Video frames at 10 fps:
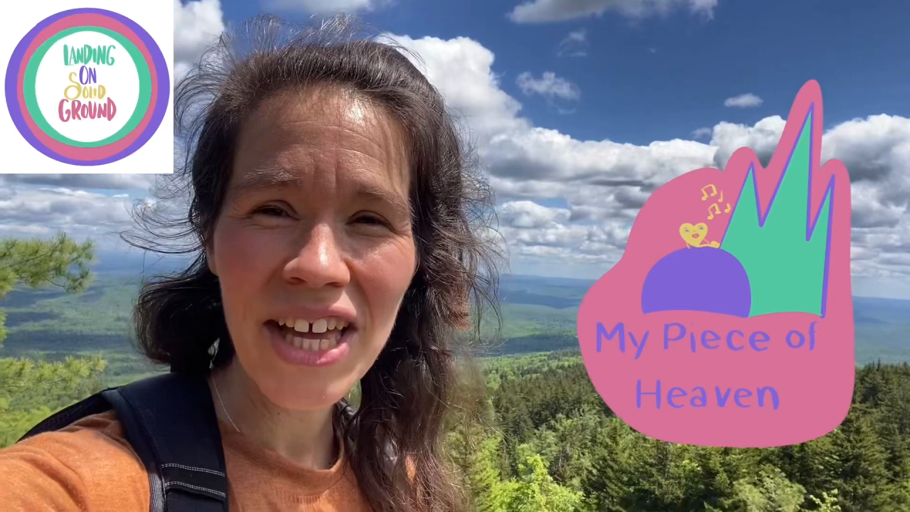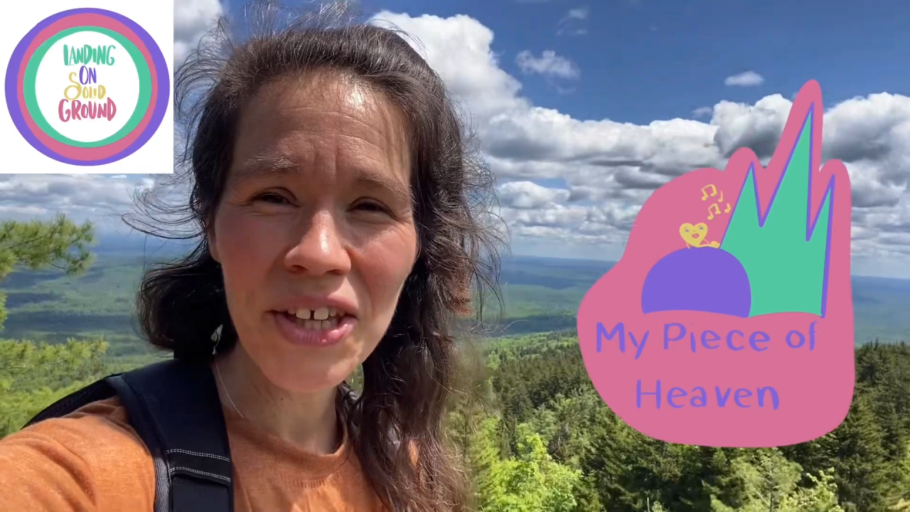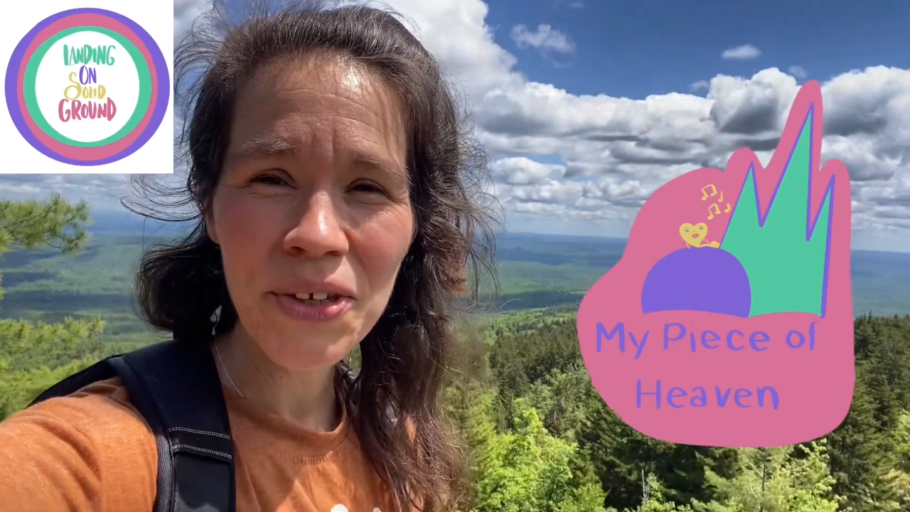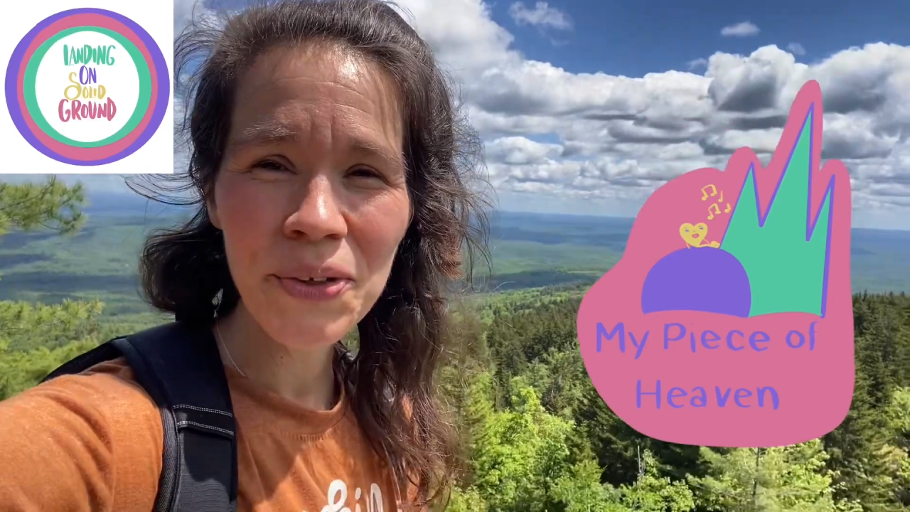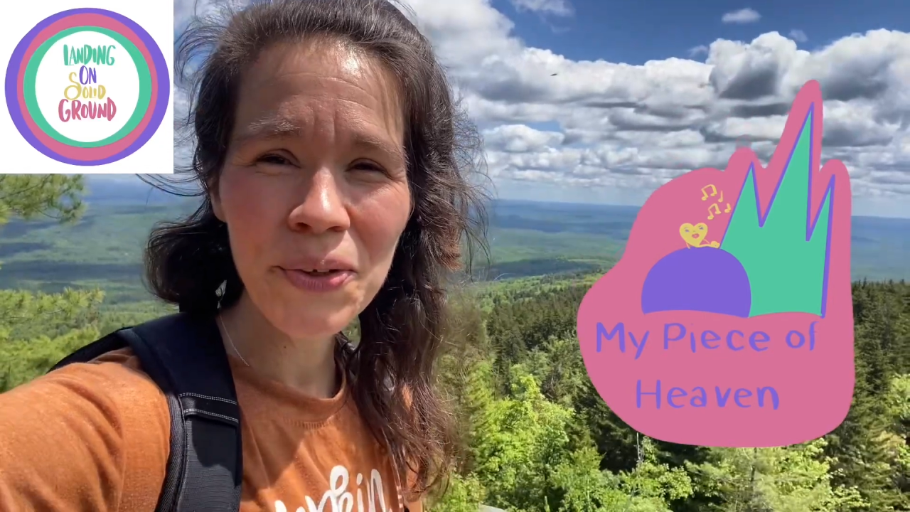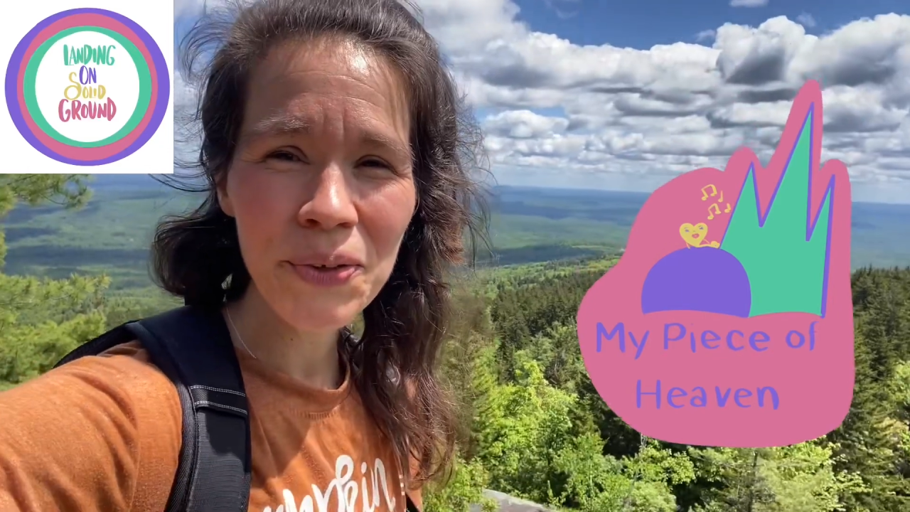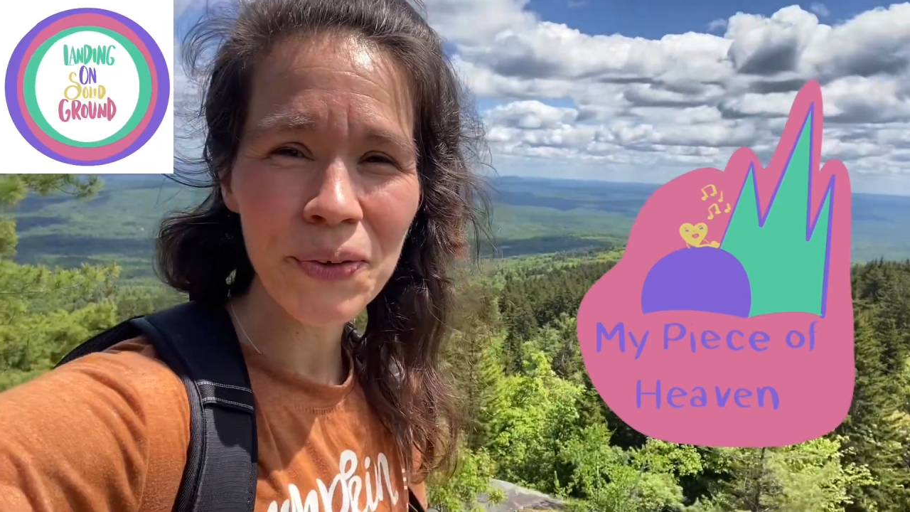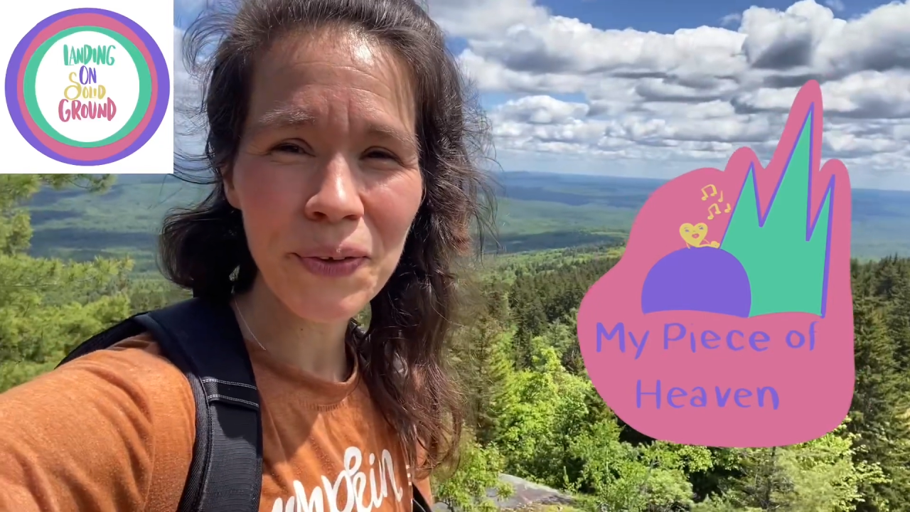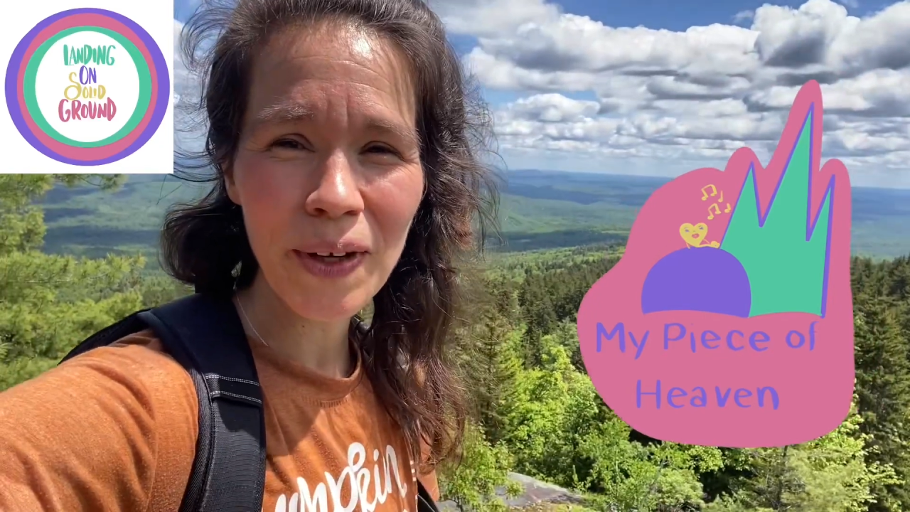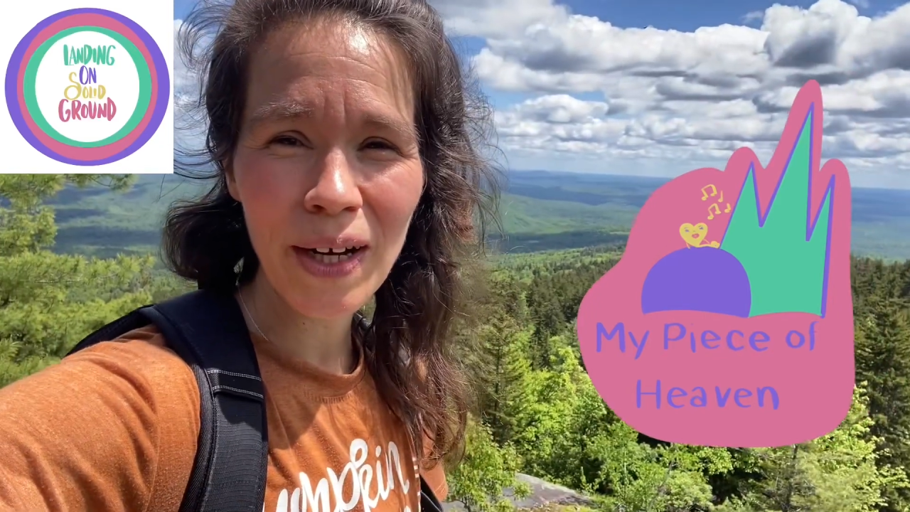You
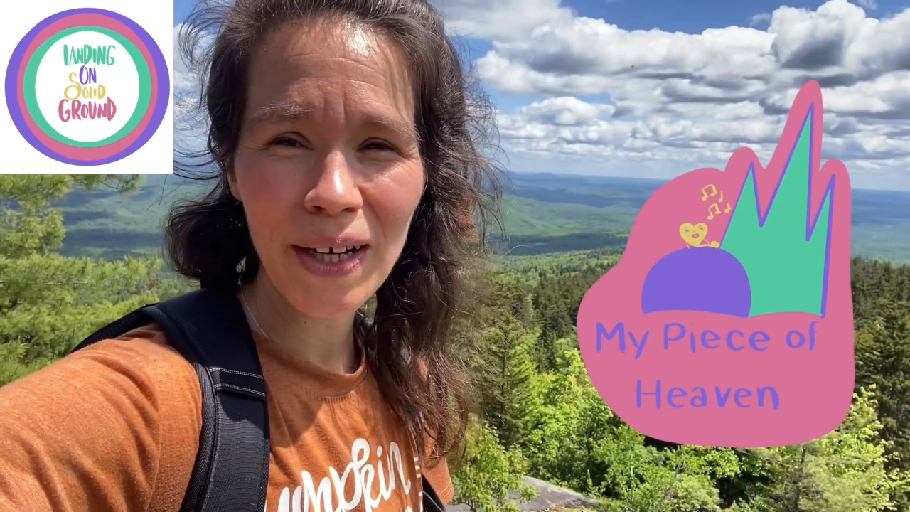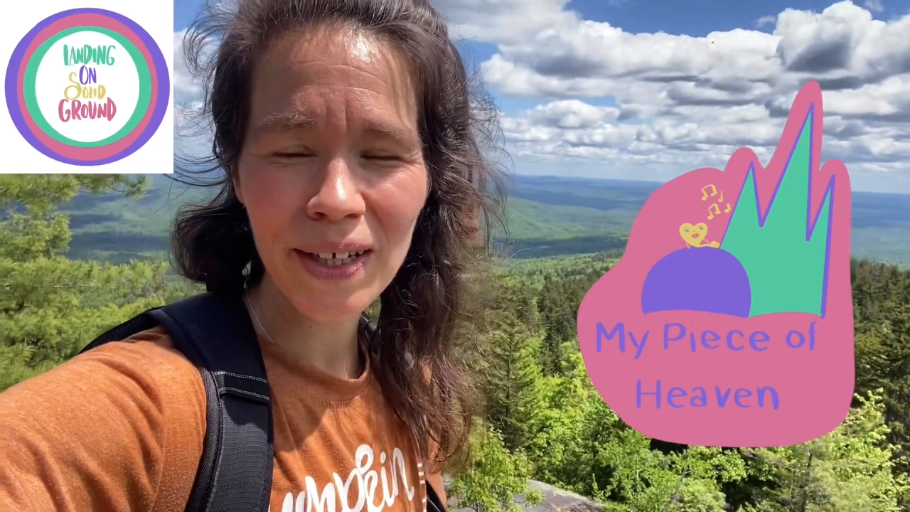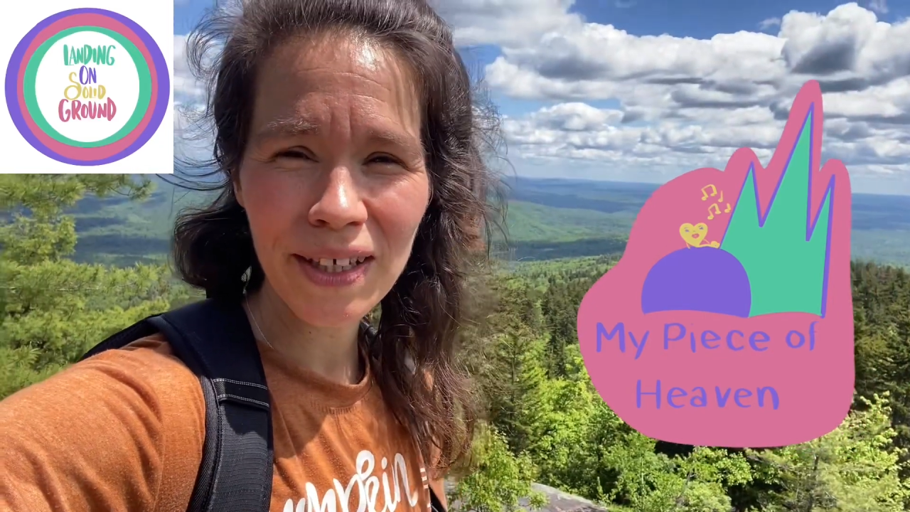are